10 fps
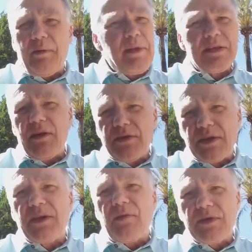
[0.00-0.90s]
I mean, there's loads
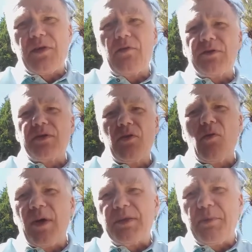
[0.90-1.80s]
of stuff, of course, as
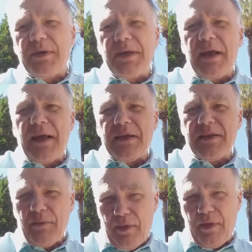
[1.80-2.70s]
always, but
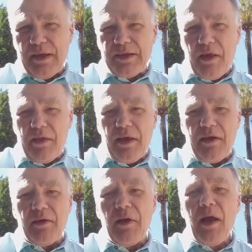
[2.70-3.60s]
some of the things that I
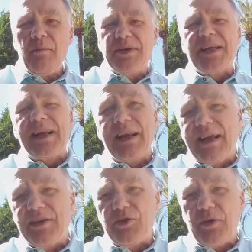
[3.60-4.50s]
think you'll
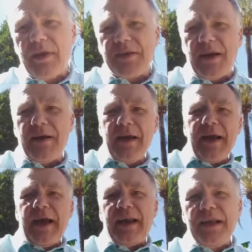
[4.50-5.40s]
particularly enjoy. There's an
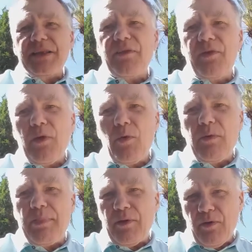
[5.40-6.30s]
interview
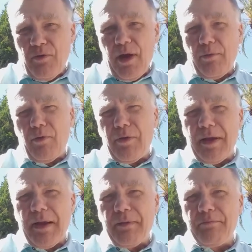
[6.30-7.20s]
with Bill Grable,
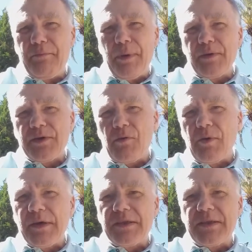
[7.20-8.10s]
and Bill's
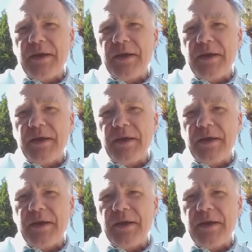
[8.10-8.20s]
always